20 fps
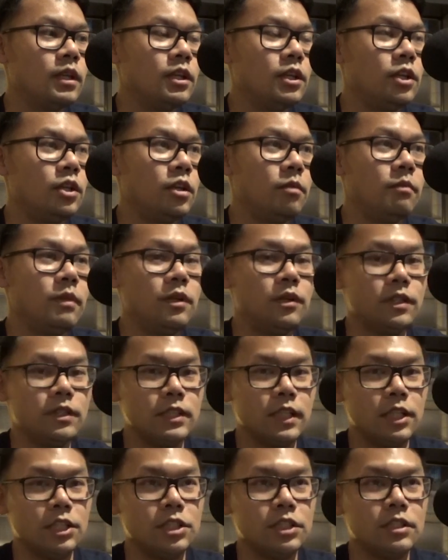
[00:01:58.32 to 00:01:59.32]

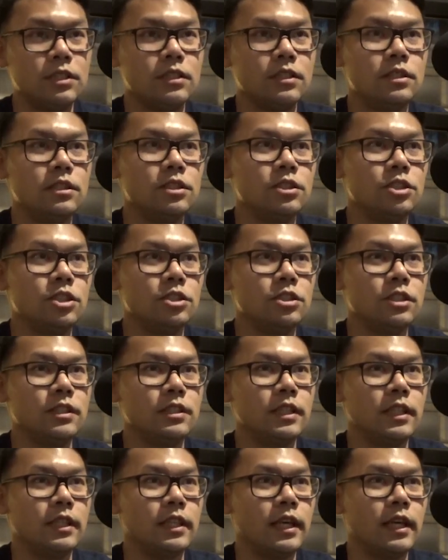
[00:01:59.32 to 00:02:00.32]
immunizations, just
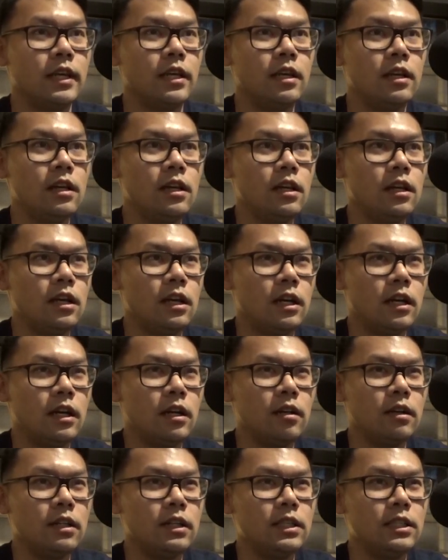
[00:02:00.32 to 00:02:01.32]
things like that.
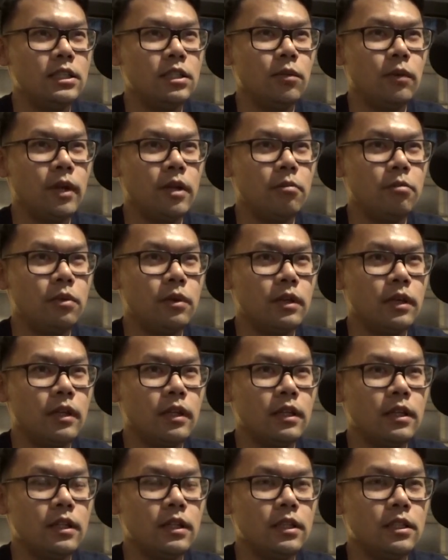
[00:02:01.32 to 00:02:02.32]
Easy way to put it
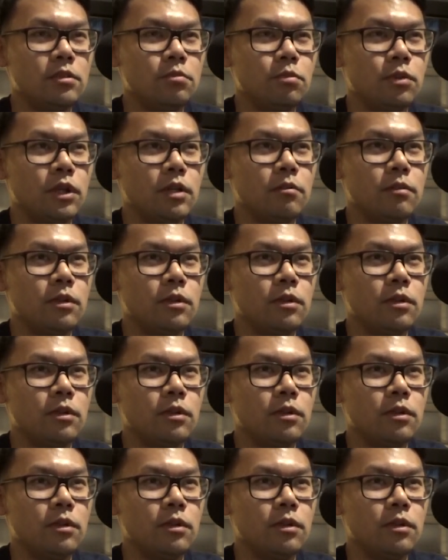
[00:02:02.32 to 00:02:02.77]
is pretty